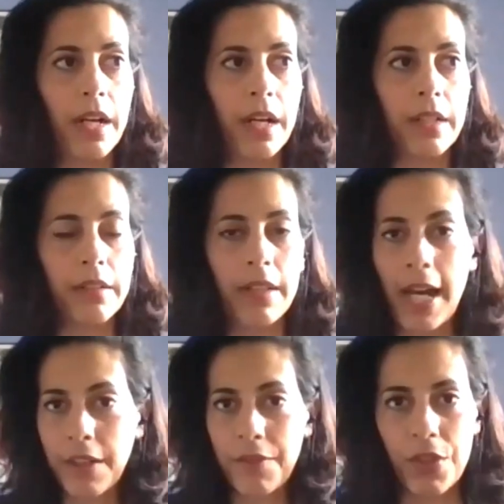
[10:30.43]

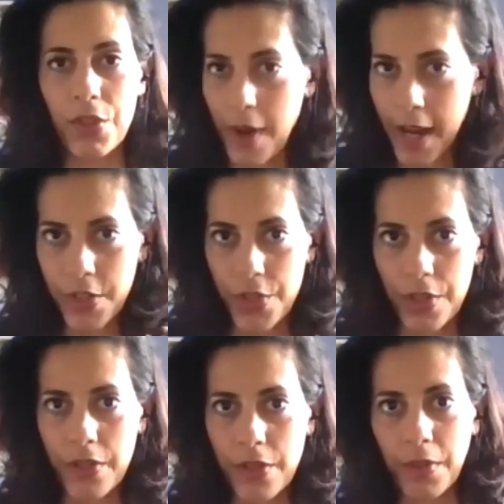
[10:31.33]
lack of
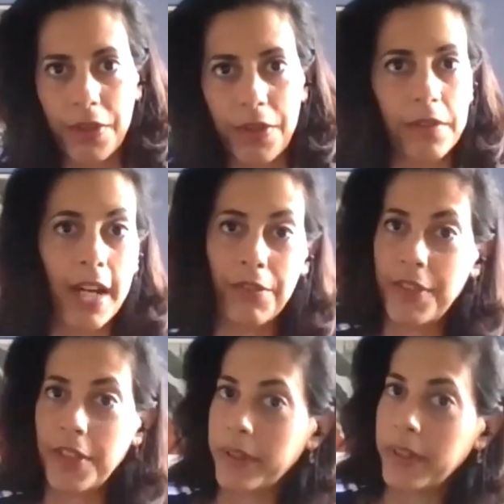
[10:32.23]
distractions with the life
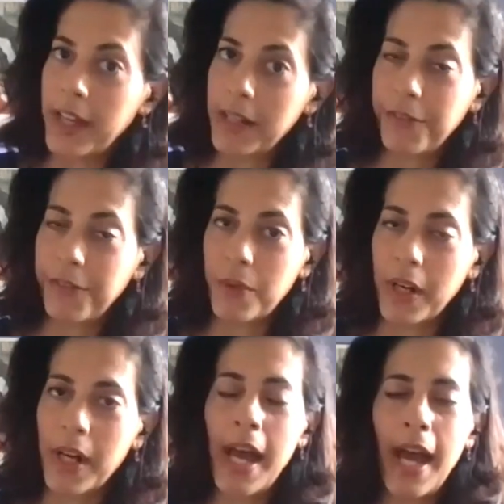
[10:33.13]
that you had led before.